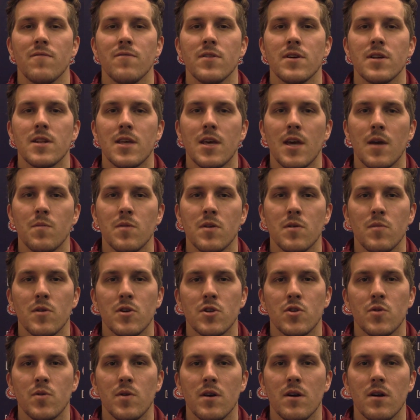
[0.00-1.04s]
Flynn came to
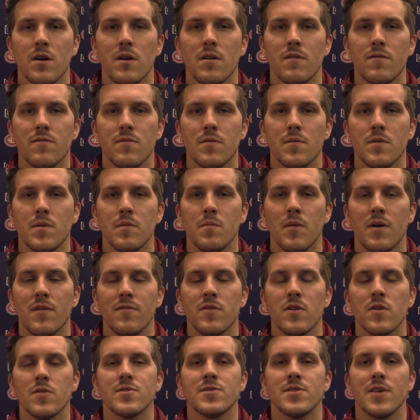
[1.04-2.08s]
Montreal from the
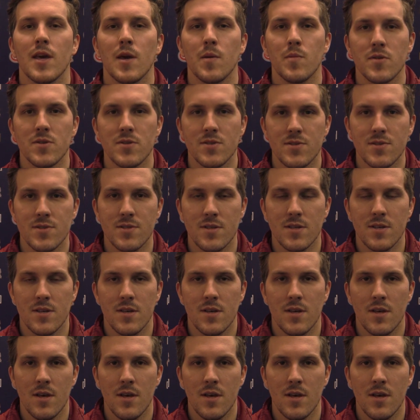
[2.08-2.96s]
Buffalo Sabres,